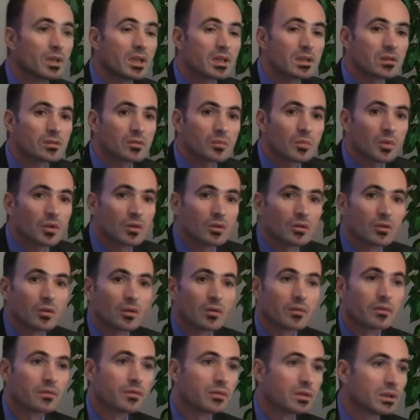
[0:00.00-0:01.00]
With the support
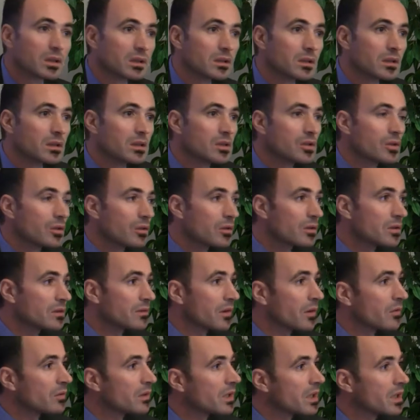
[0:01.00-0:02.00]
of
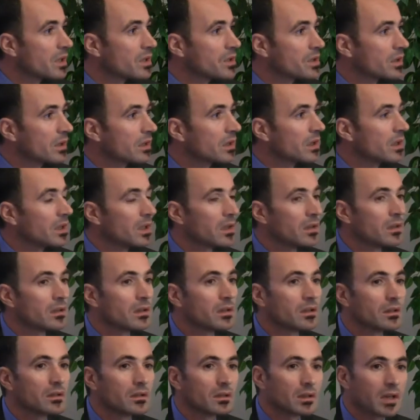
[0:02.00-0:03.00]
Soros Foundation
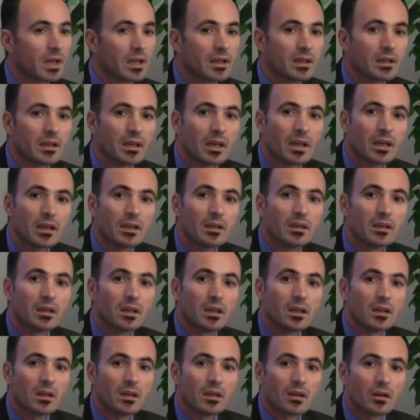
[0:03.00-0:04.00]
in 1998,
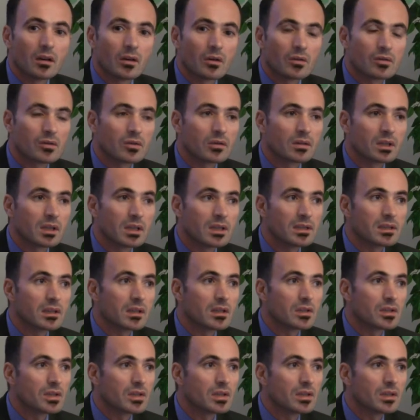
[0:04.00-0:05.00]
also the
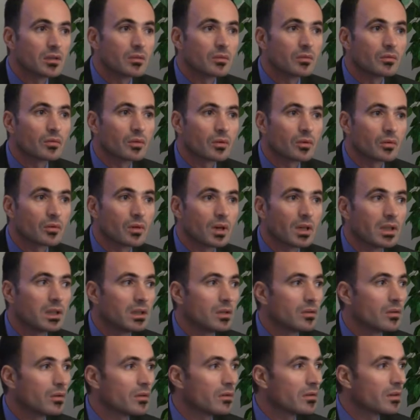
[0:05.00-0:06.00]
Research Institute for
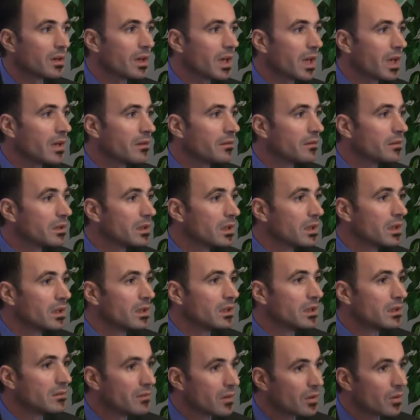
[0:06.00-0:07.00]
Quality of Life
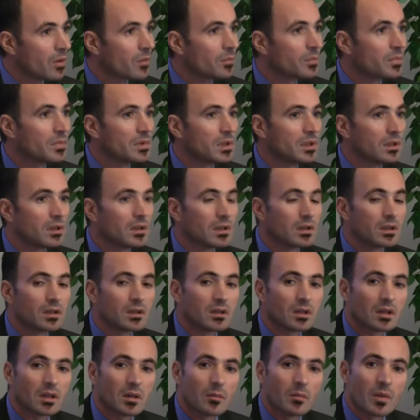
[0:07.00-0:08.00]
developed
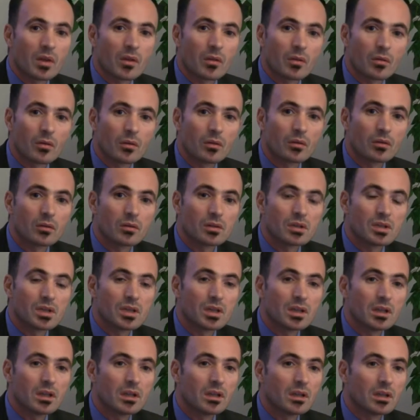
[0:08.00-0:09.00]
a
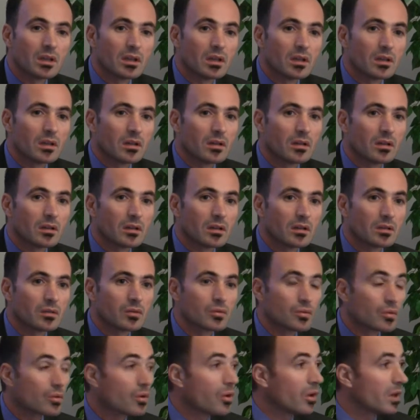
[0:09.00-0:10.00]
methodology
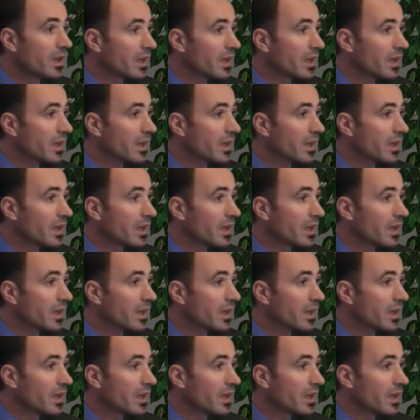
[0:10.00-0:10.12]
to